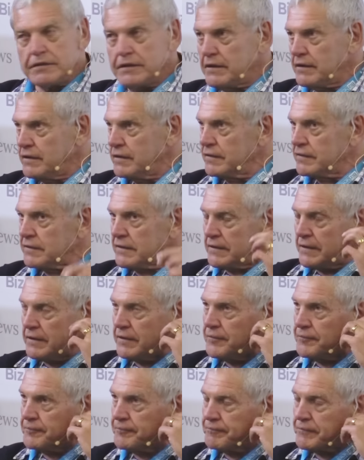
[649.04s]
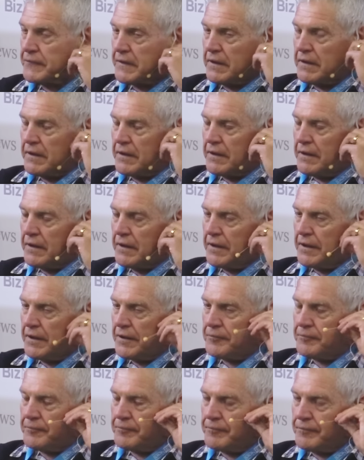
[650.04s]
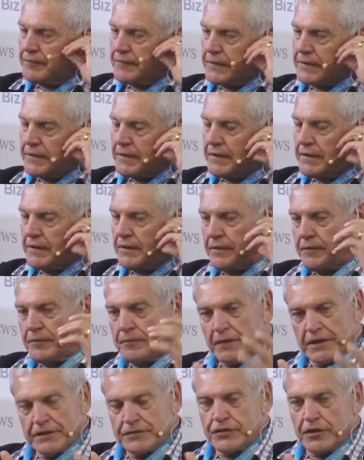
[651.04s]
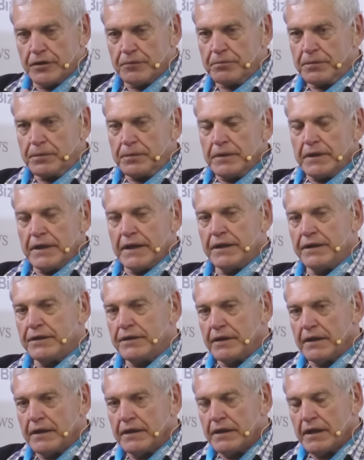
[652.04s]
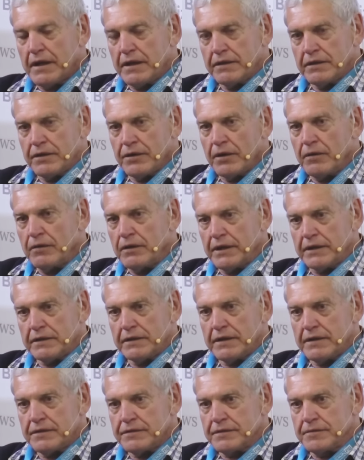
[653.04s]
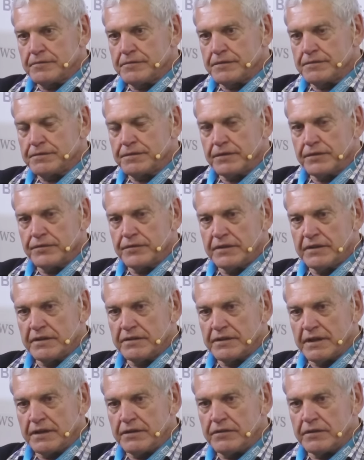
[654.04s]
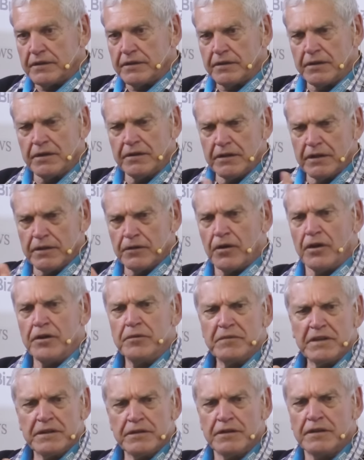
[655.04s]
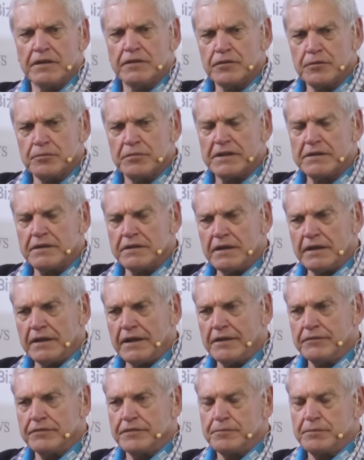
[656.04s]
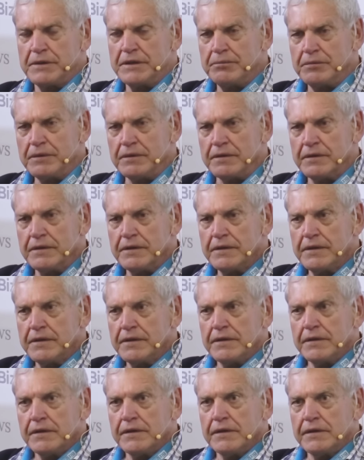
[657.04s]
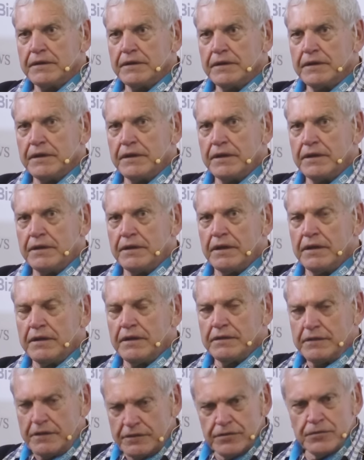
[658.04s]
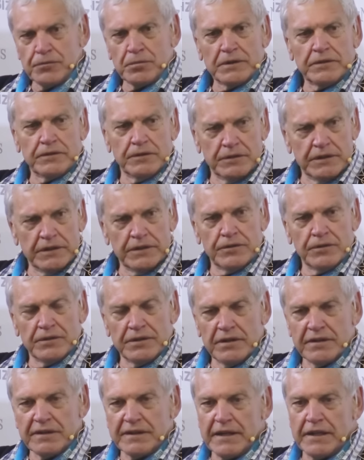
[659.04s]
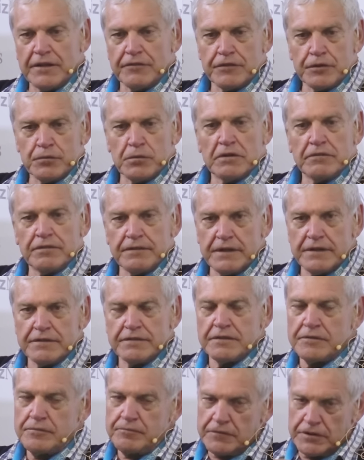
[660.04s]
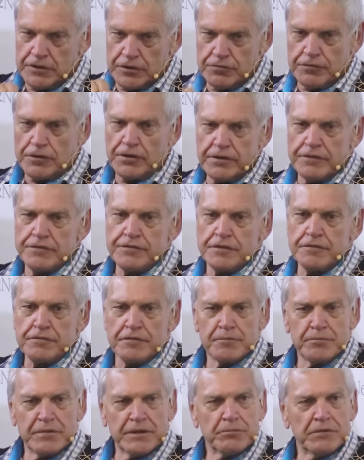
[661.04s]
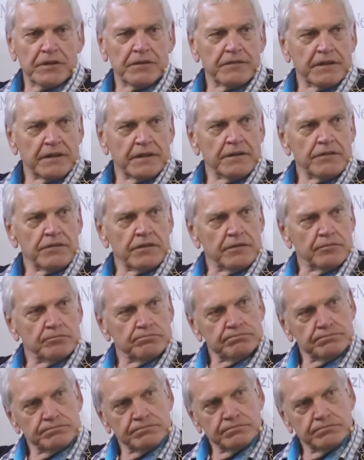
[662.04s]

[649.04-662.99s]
seriously um, my job and, and, and the role that Eskom fulfills in this country, you know, the economy and, the, and to better the lives of people. And, and this is what you need to understand. If you work for Eskom, you've got to serve the people of the country.